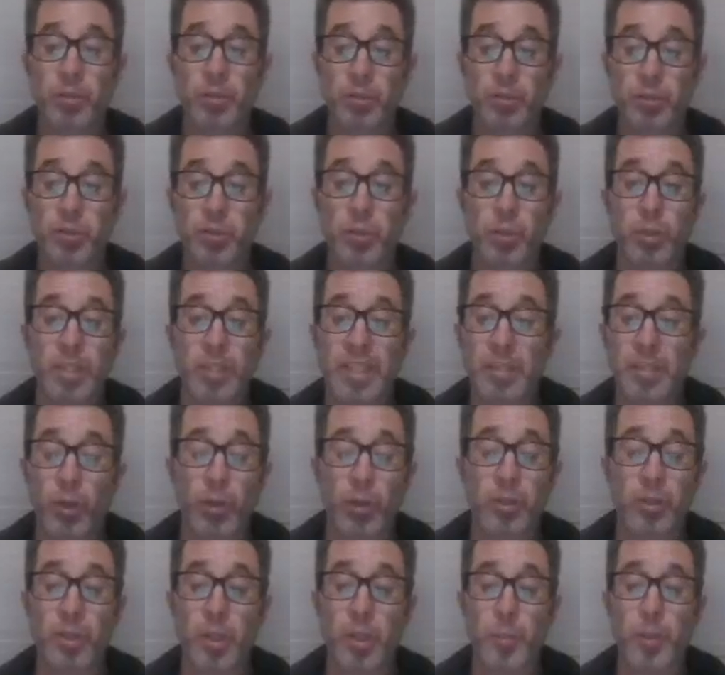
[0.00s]
So, like
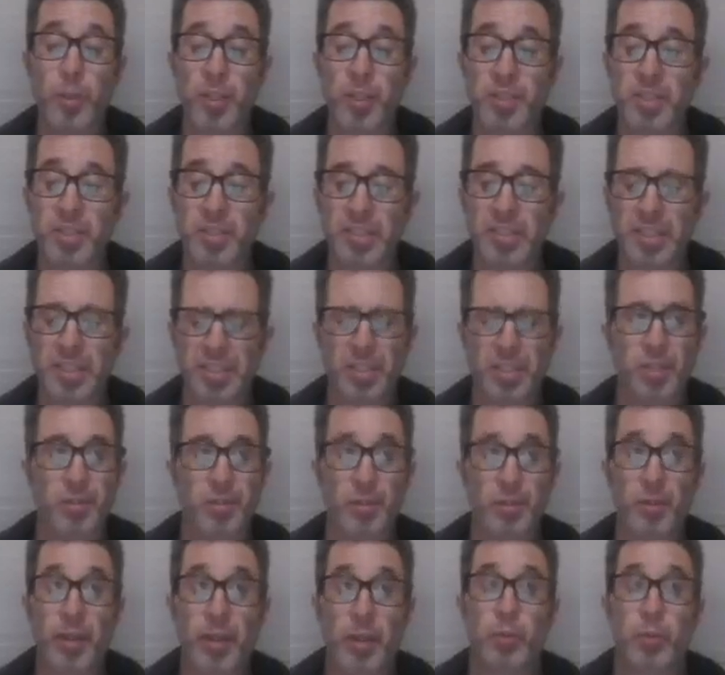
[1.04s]
all other purchases,
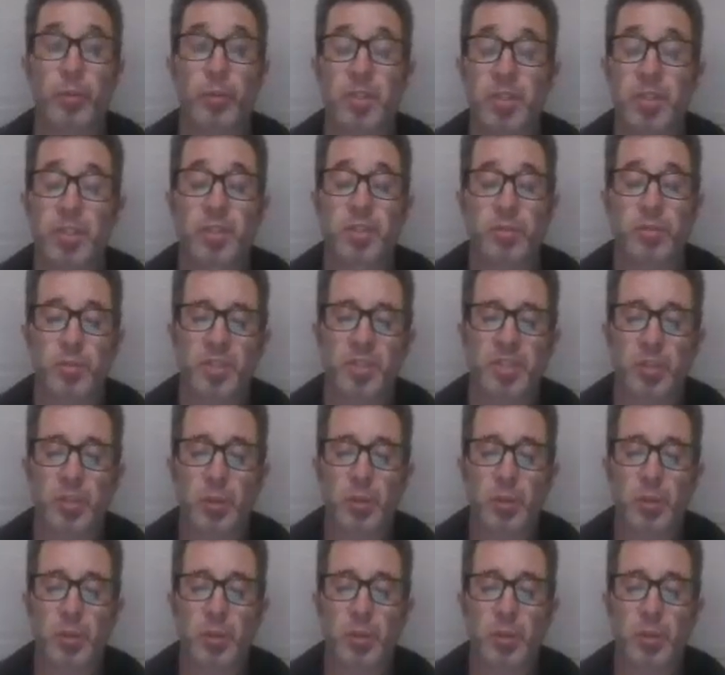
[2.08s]
okay, what is this, Chris?